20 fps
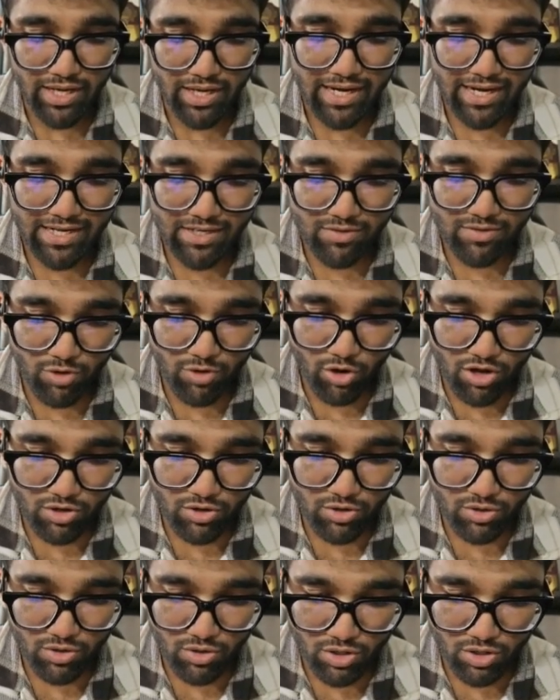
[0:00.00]
It will
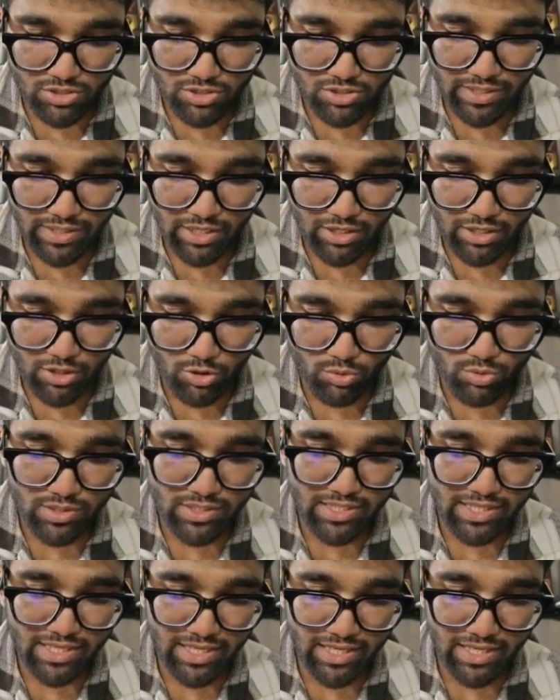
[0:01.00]
also
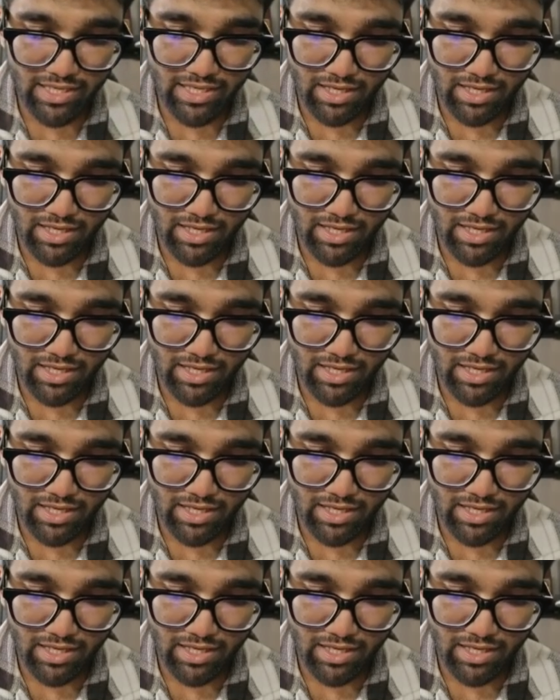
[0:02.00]
include the